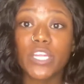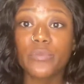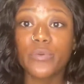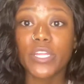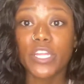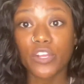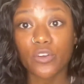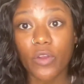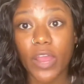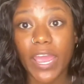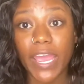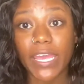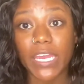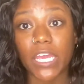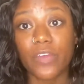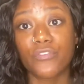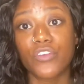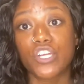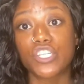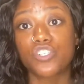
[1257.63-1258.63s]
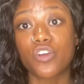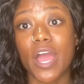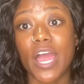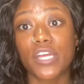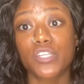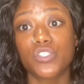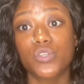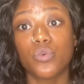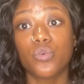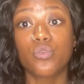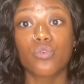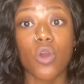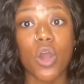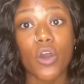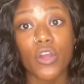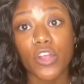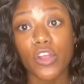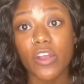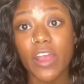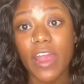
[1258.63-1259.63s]
really great if you're trying to grow
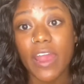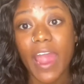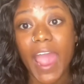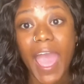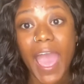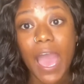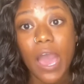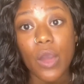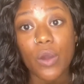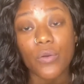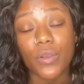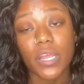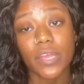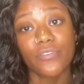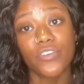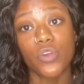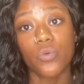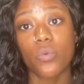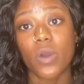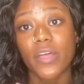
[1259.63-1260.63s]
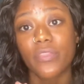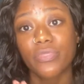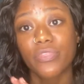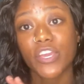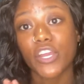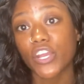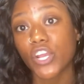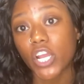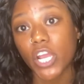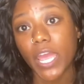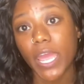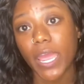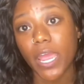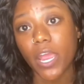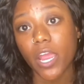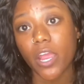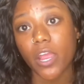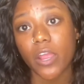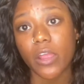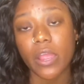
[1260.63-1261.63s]
your hair out, if you want thicker
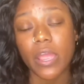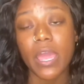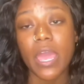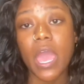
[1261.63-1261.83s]
hair,